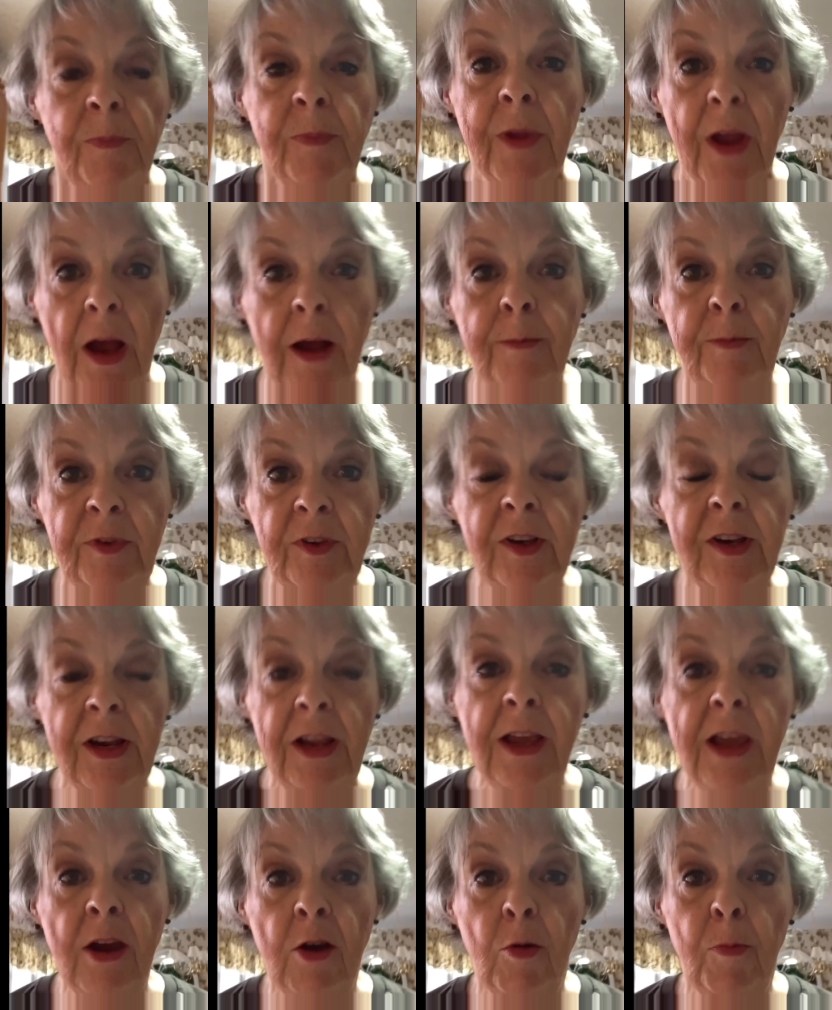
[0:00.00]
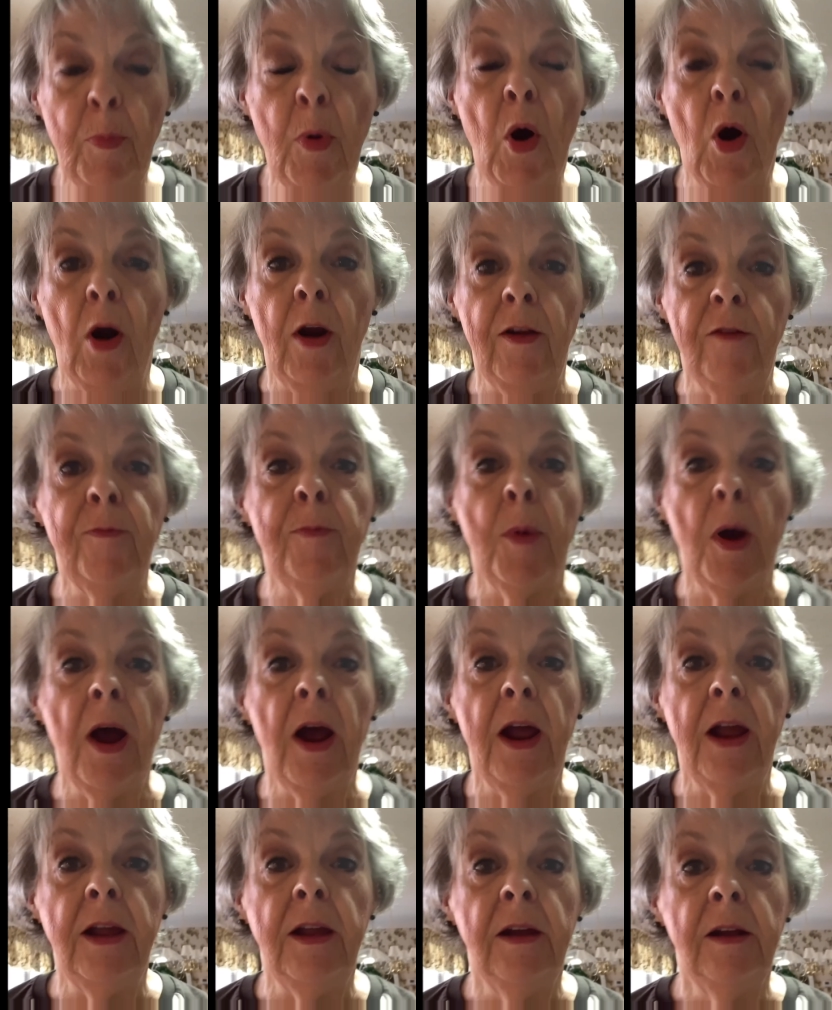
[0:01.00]
I'm sitting here, part of
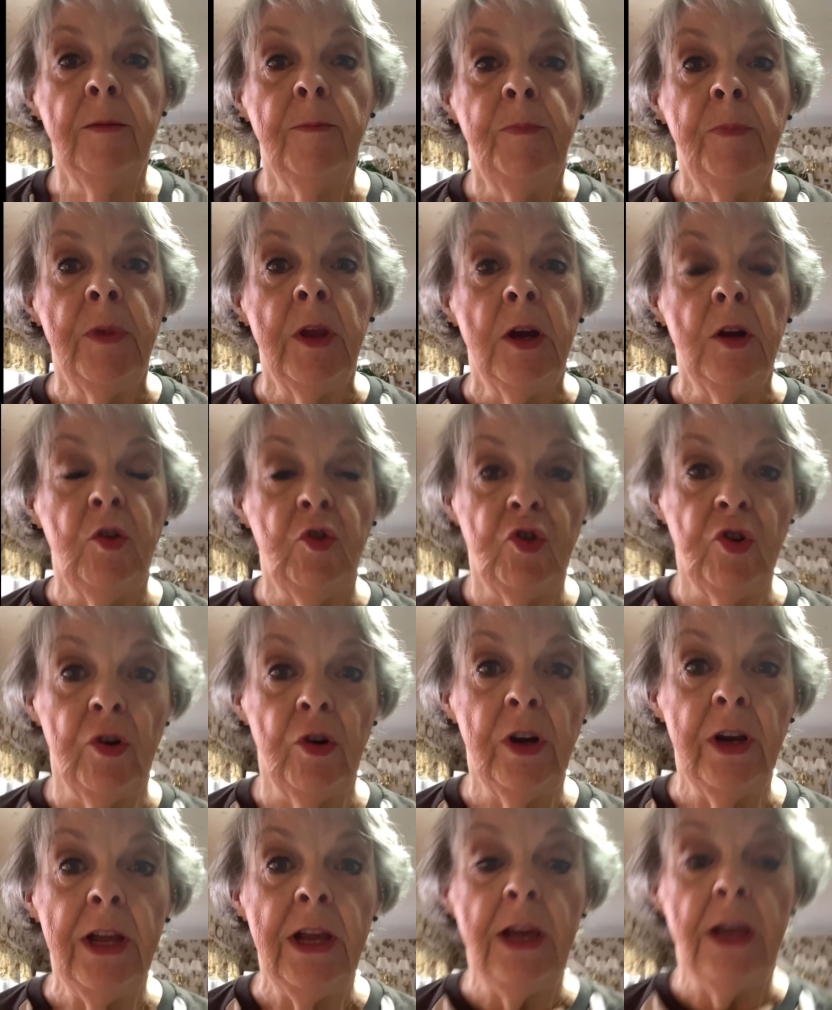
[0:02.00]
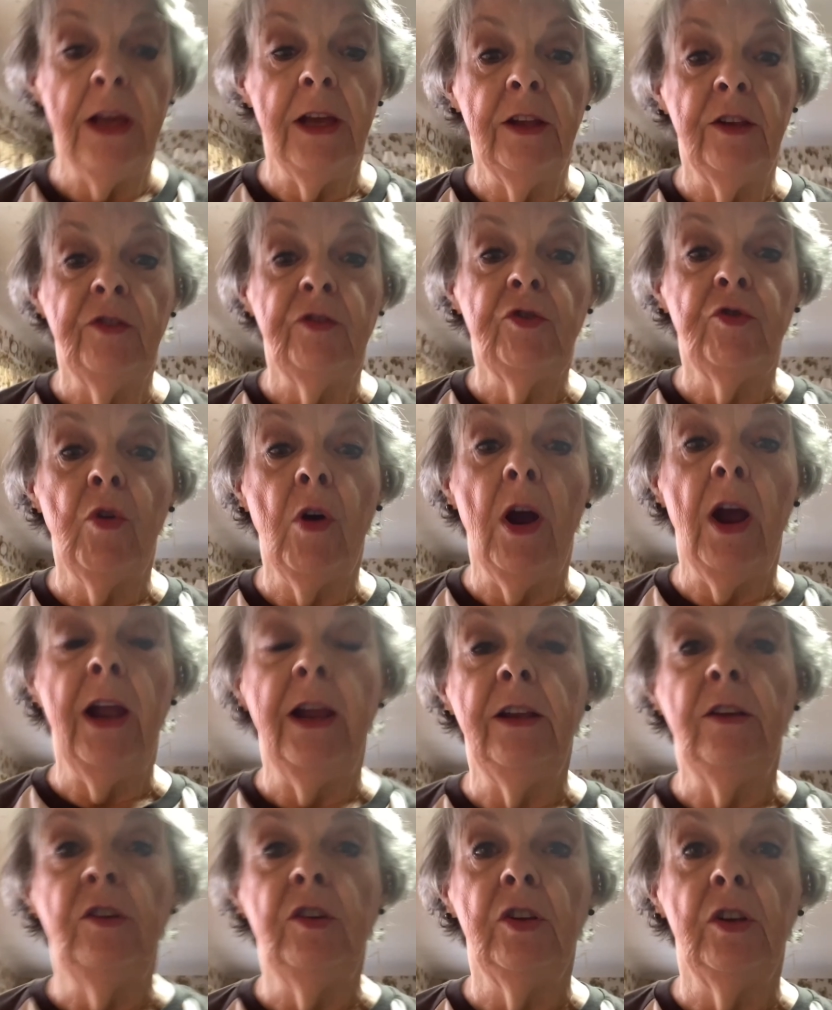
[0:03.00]
my journey is
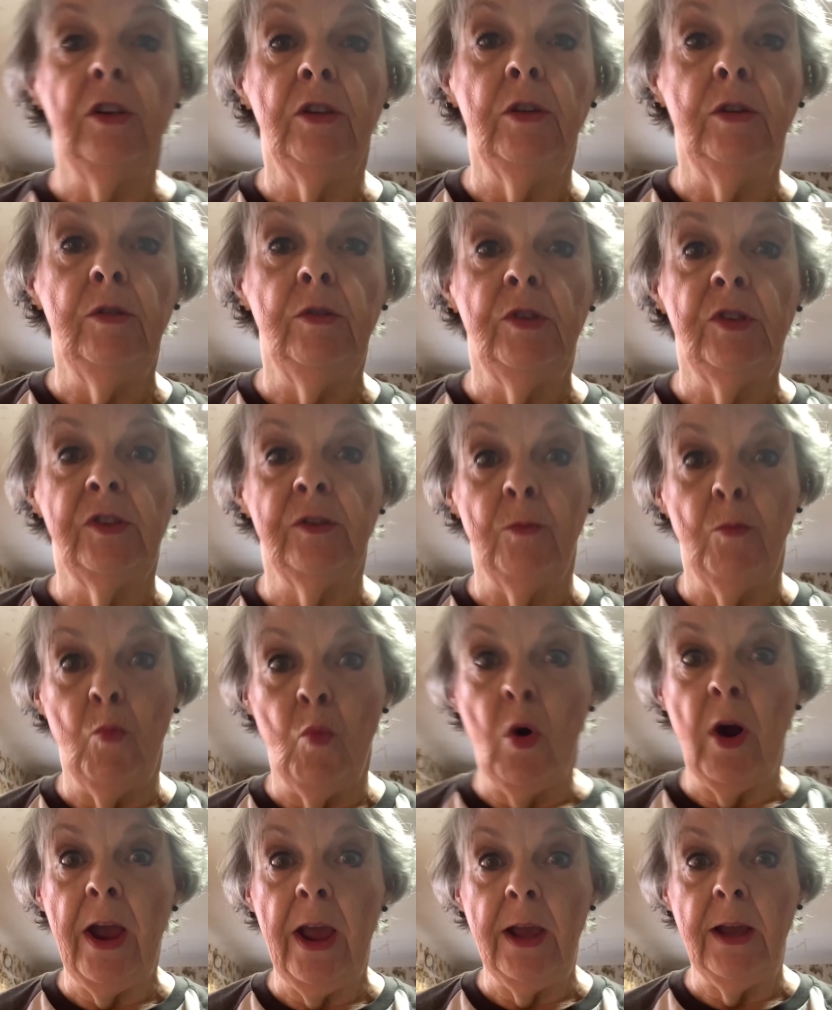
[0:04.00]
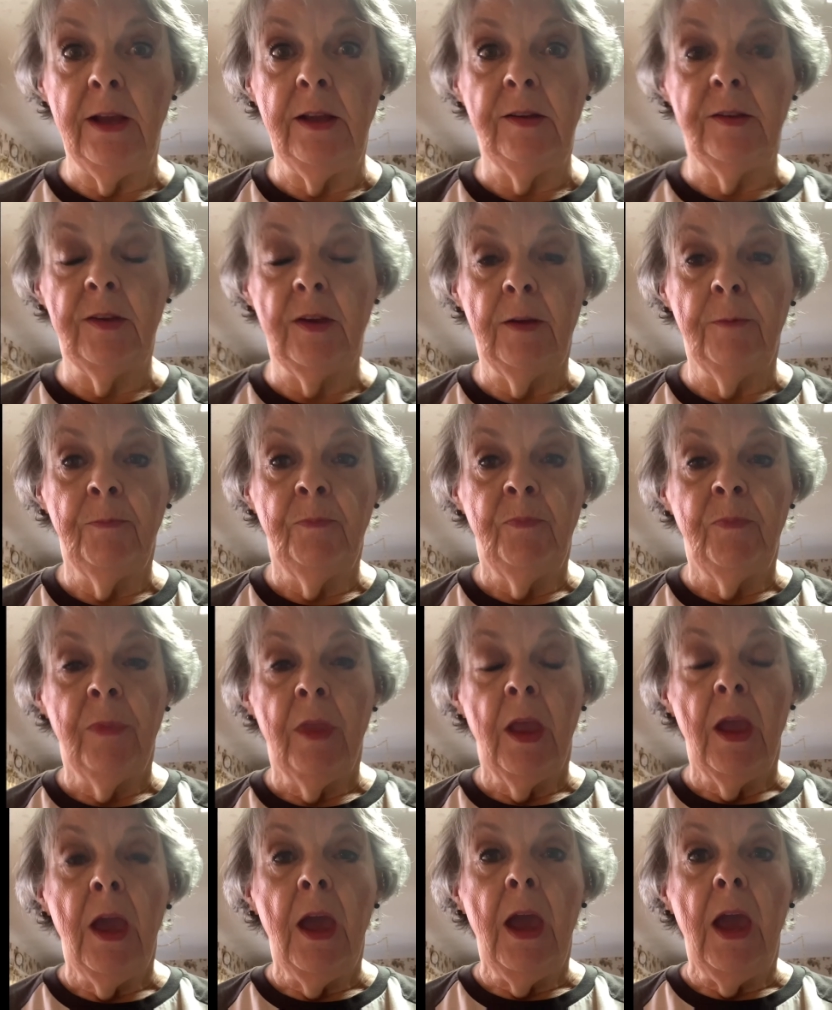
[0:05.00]
trying to lose some weight,
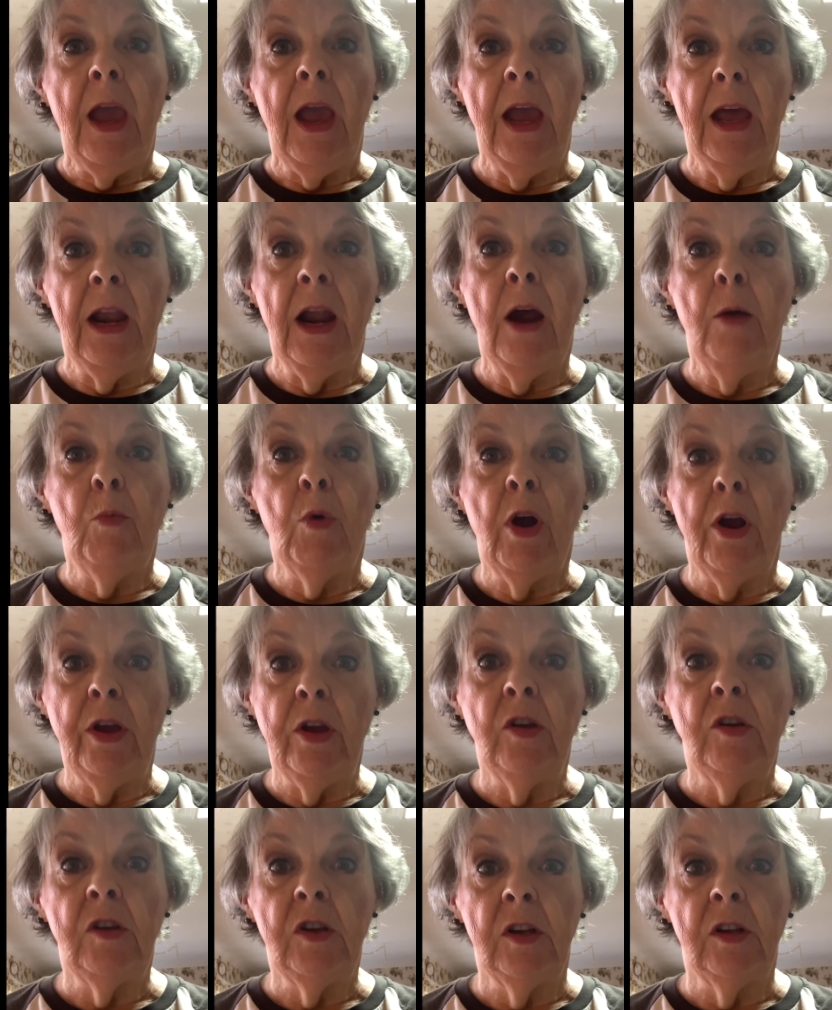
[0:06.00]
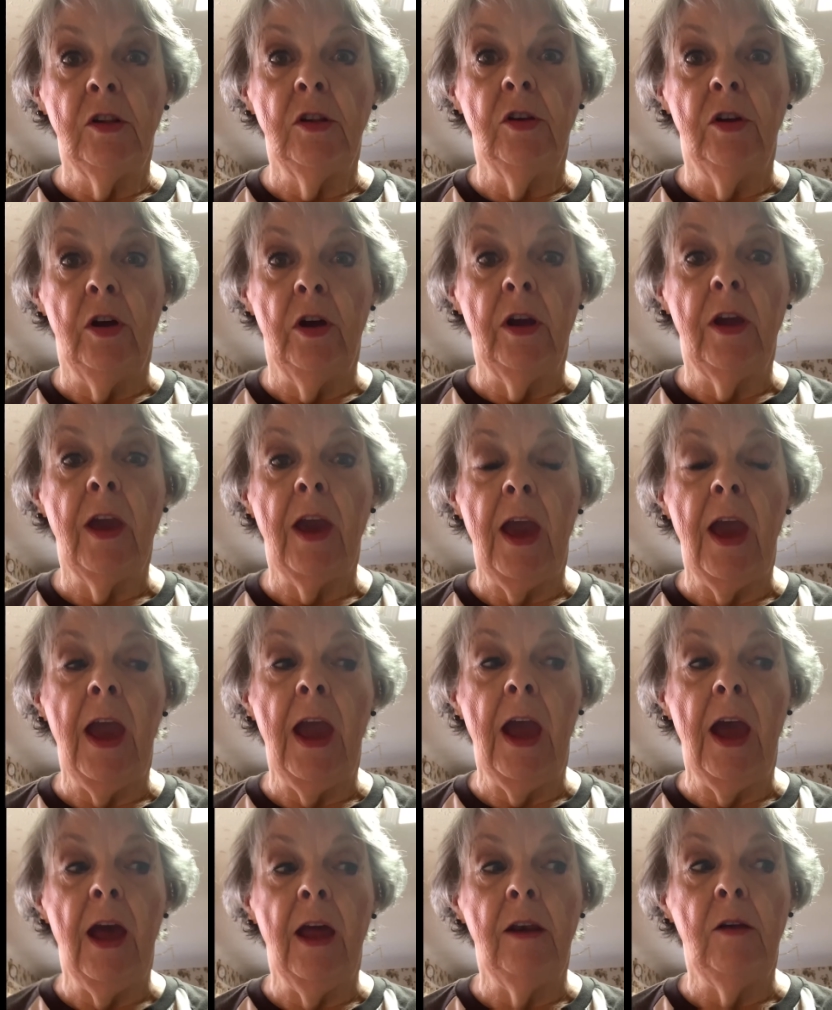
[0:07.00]
and I want you to look
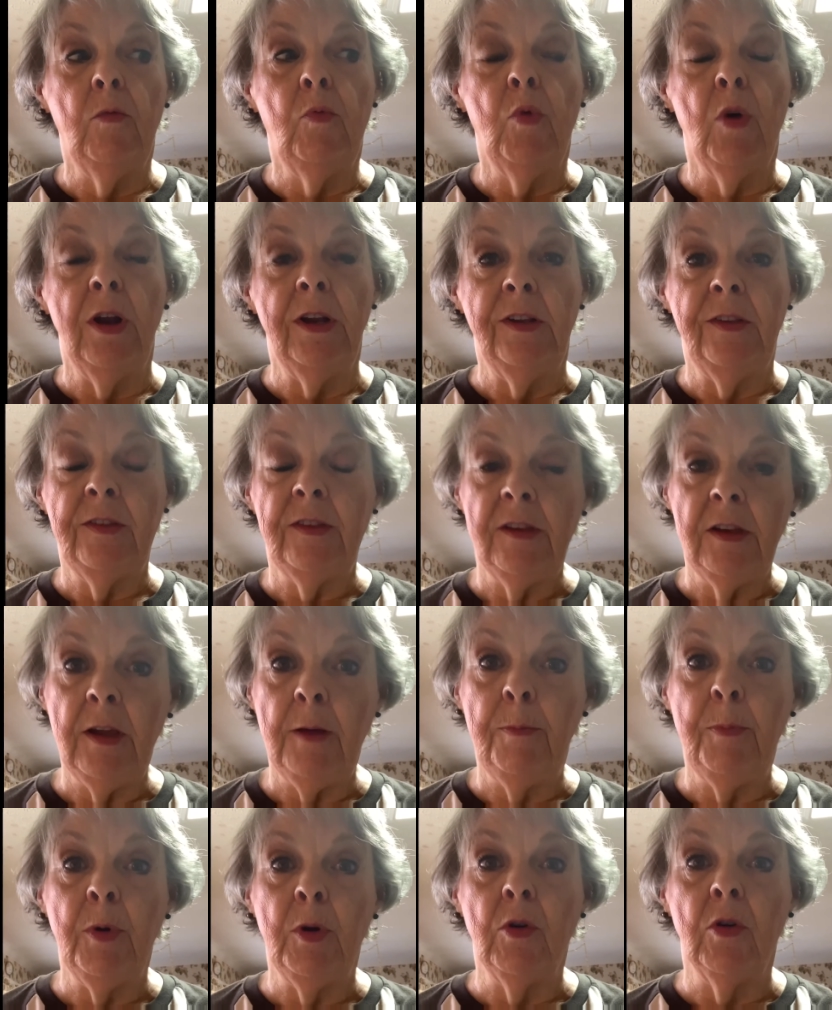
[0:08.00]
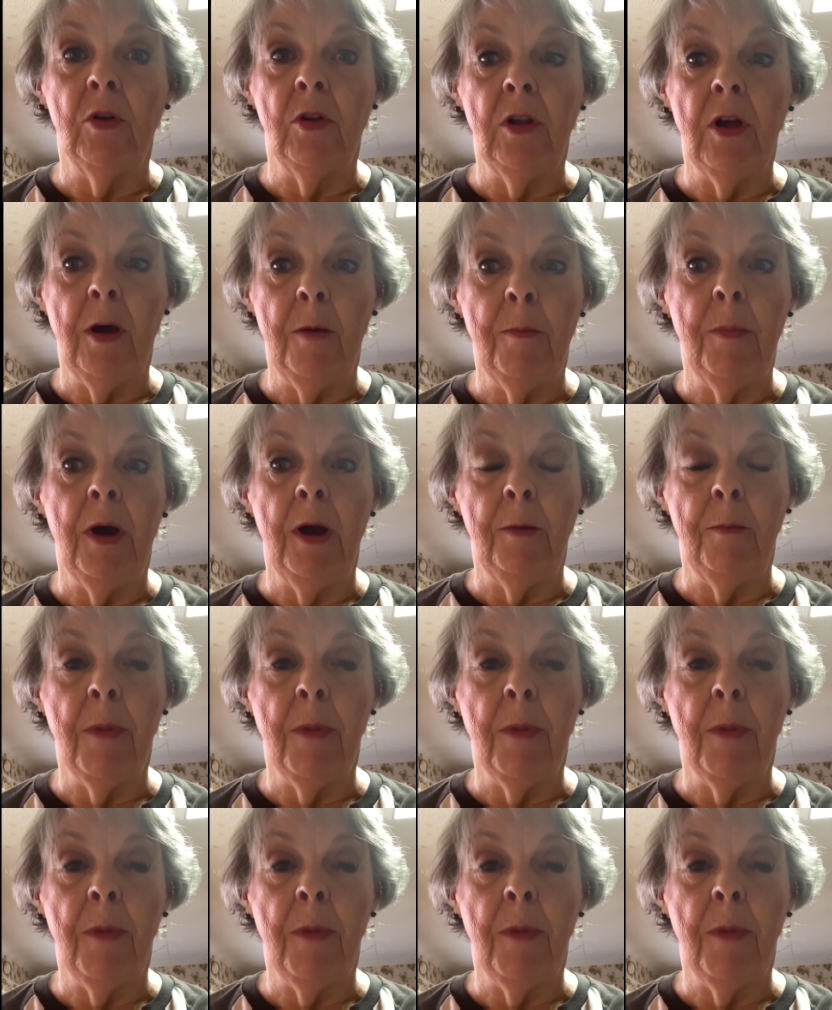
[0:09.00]
at what is typical among my